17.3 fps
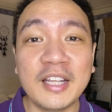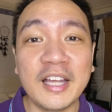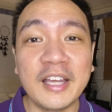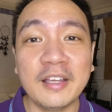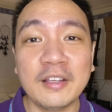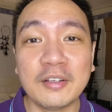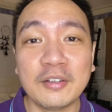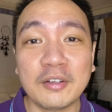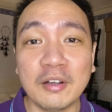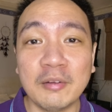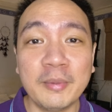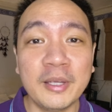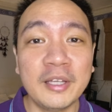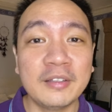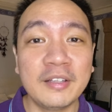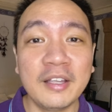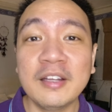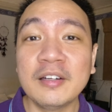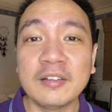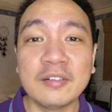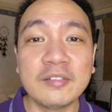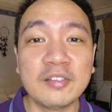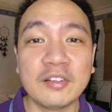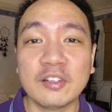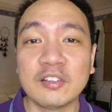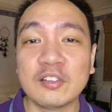to like, comment, and
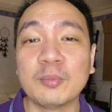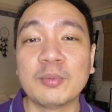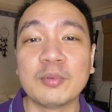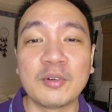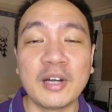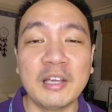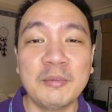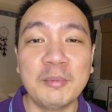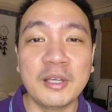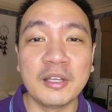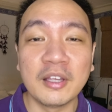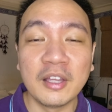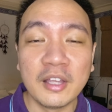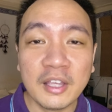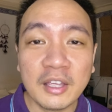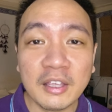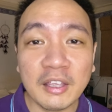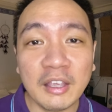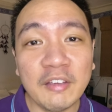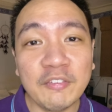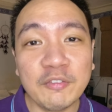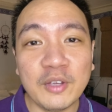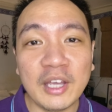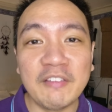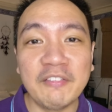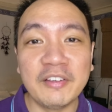consider subscribing
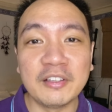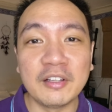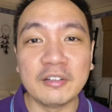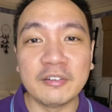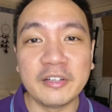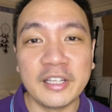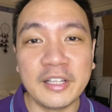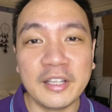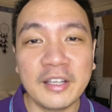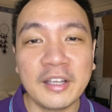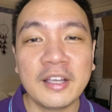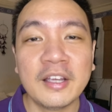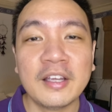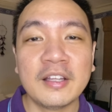if you haven't already.